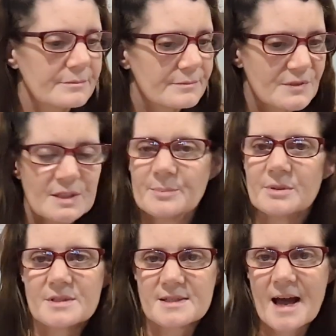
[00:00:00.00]
Simple
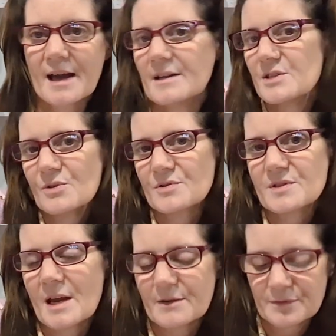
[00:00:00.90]
as that. It's not
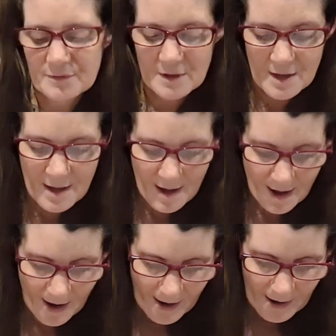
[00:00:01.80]
safe.
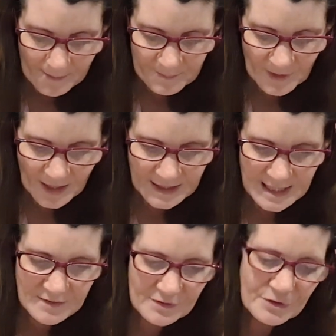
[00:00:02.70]
And
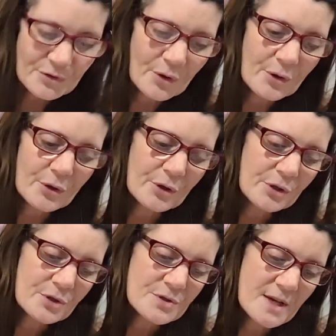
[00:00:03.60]
even though
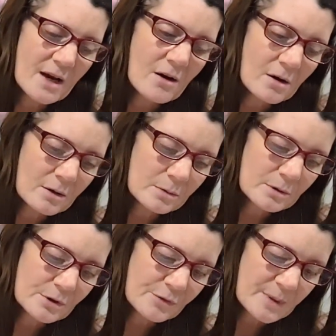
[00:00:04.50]
you say, oh,
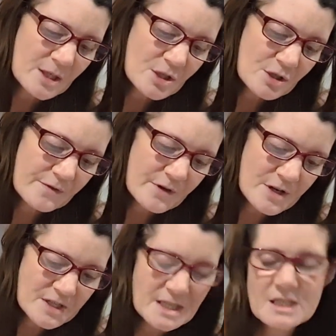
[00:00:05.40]
well, you've been to
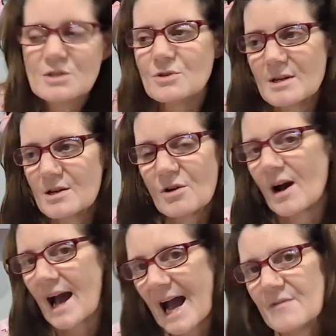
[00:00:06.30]
university, you cannot
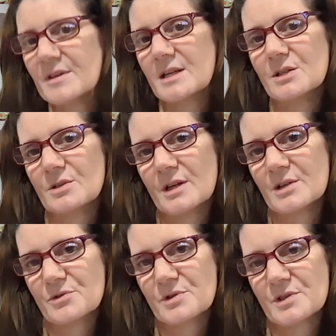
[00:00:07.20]
have an
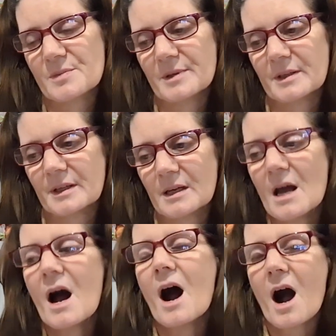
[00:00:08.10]
intellectual disability.
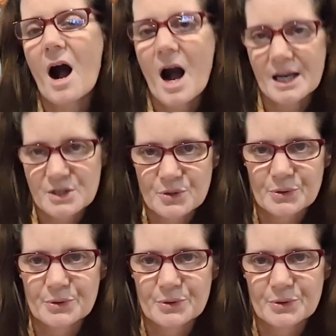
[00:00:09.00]
I do.